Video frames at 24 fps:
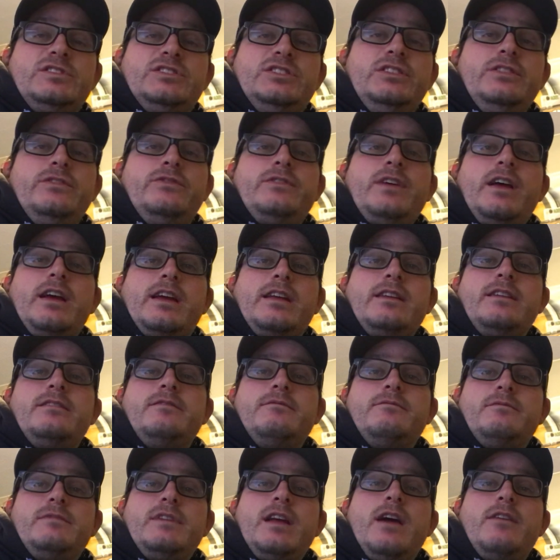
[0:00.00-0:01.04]
teeth I
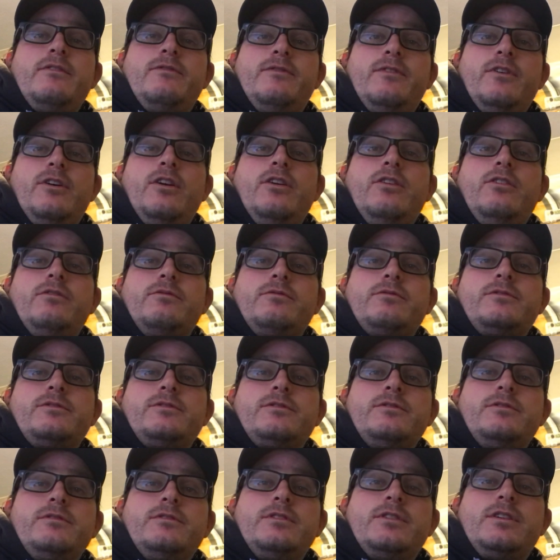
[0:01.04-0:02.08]
can not fall
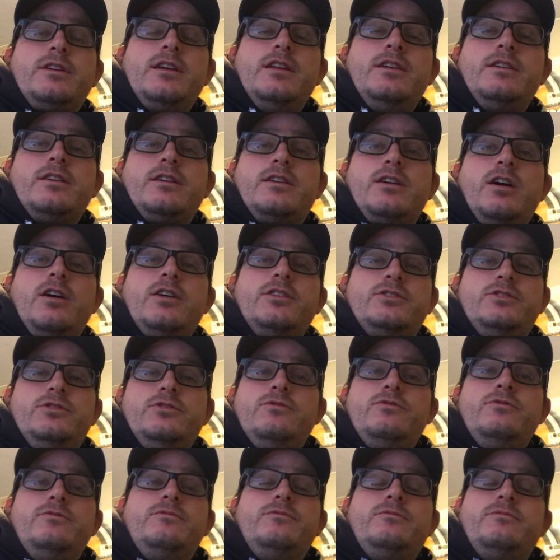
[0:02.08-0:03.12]
in
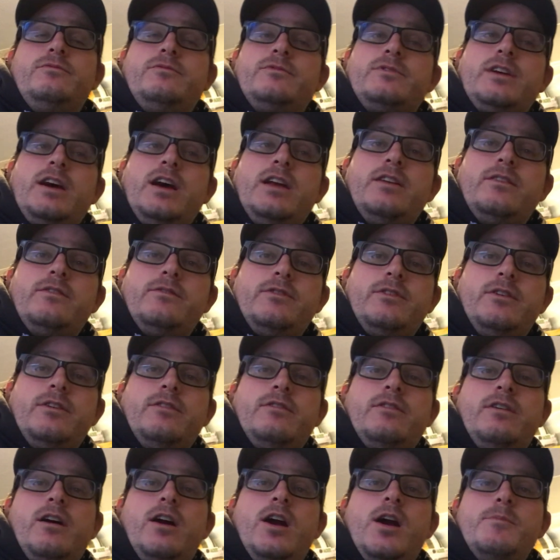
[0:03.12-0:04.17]
cartoon kind of
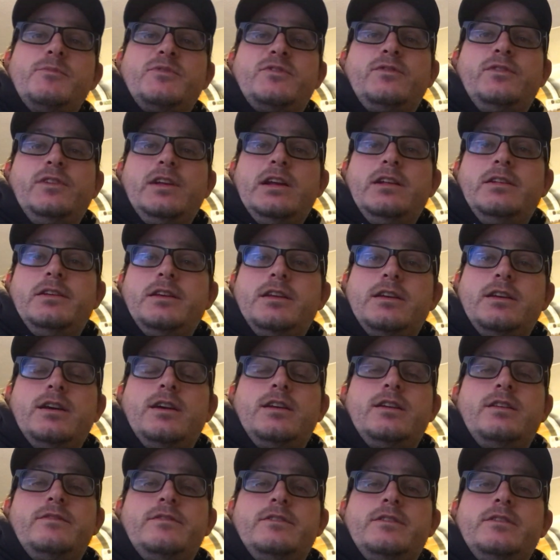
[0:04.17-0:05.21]
a arms flailing
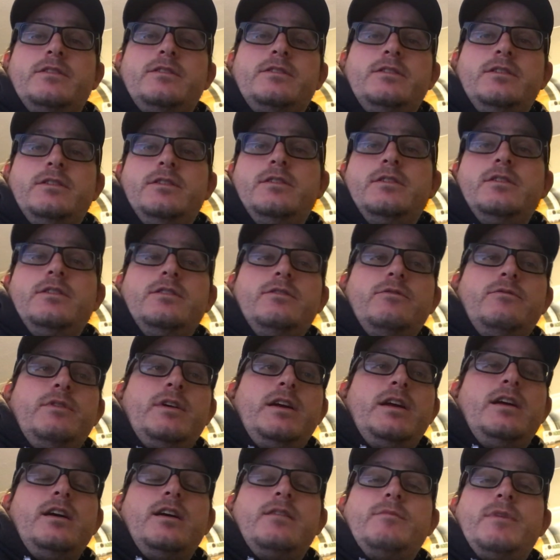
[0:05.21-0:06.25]
kind of a
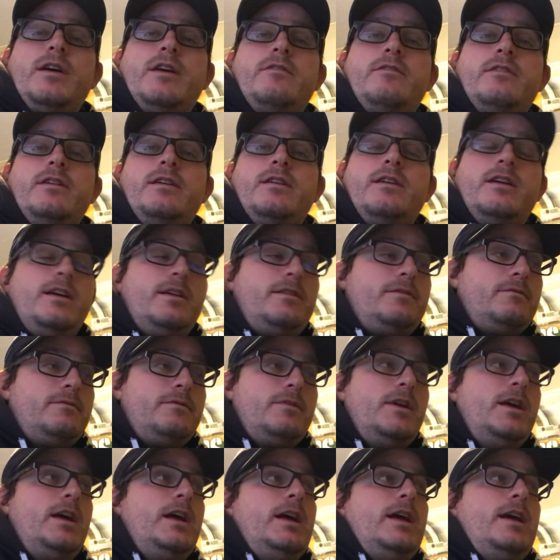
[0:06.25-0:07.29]
way on my rear end
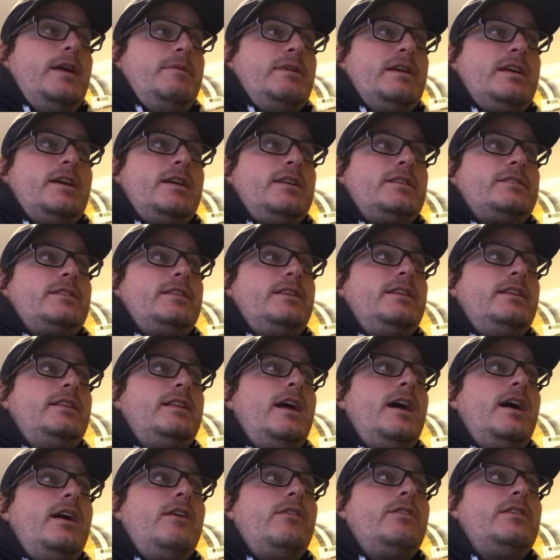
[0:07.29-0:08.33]
because you
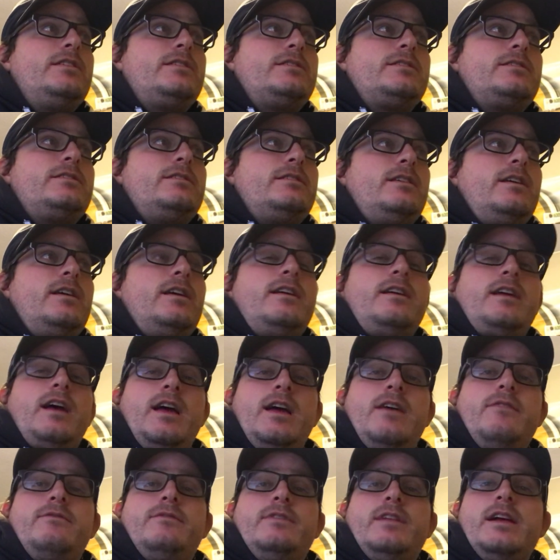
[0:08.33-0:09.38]
know it's I,
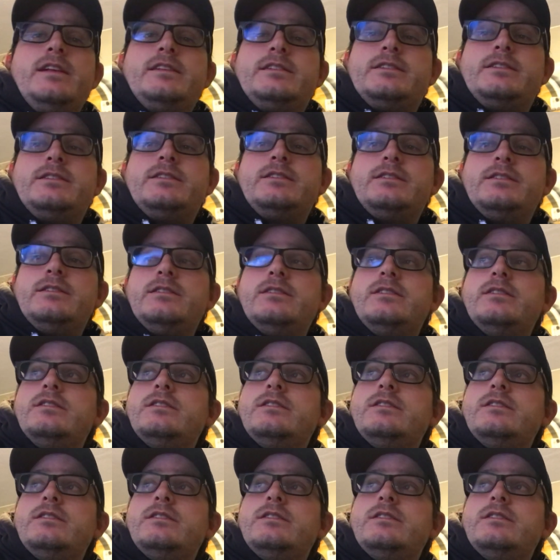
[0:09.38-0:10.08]
I have less